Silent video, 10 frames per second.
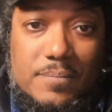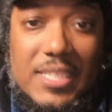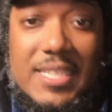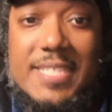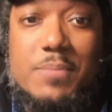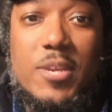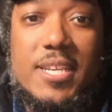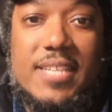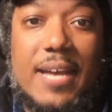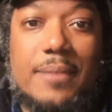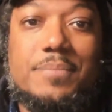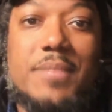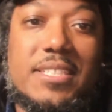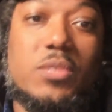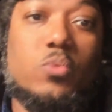Let's break it down
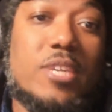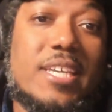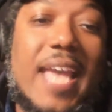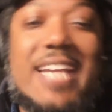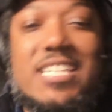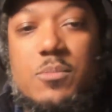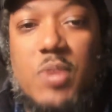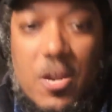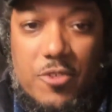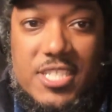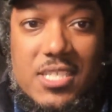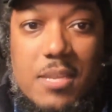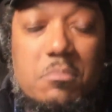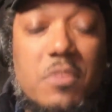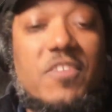into 3 actionable areas:
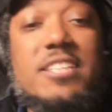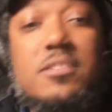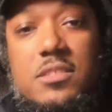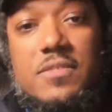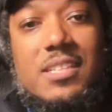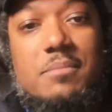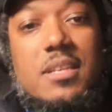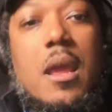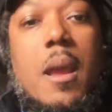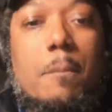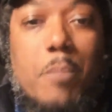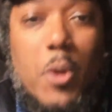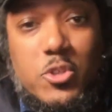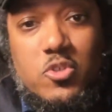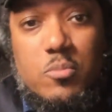professional development,
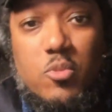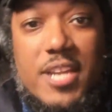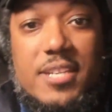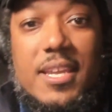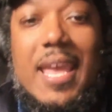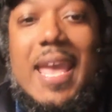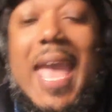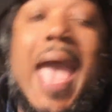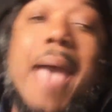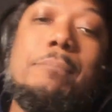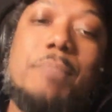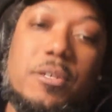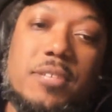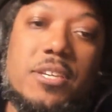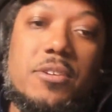personal branding, and
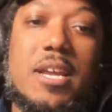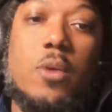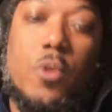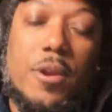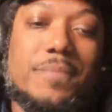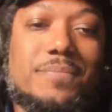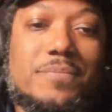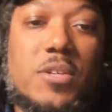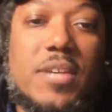building your network. Okay?